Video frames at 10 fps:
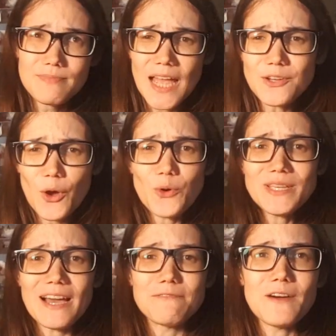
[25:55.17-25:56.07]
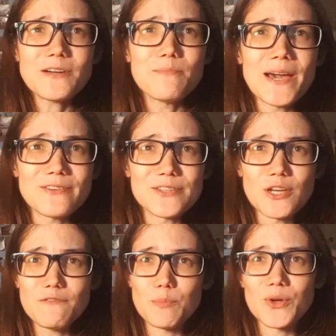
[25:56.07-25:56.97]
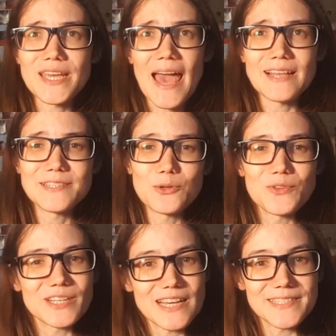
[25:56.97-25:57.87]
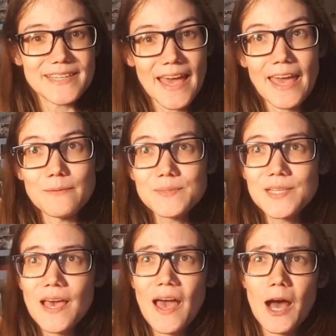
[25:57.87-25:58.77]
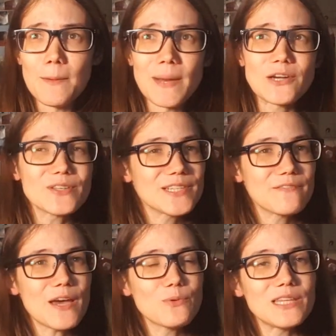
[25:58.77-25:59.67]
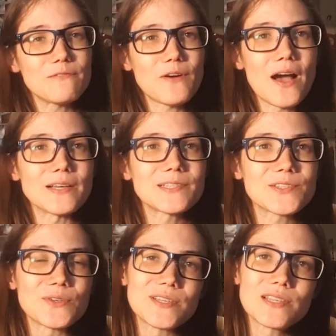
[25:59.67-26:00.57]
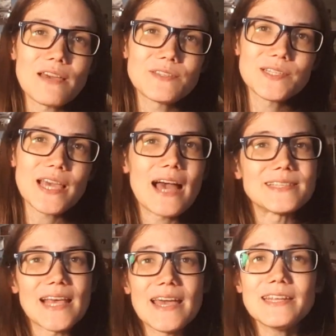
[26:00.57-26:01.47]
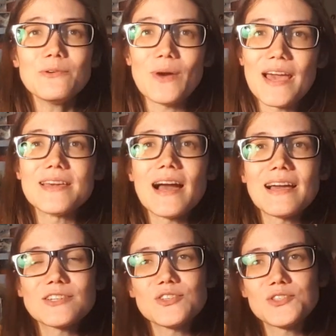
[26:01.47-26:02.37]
And oh yeah, fuck Microsoft for putting ads in all the classic games. I got sick of that really fast, so since I have to see ads anyway, I actually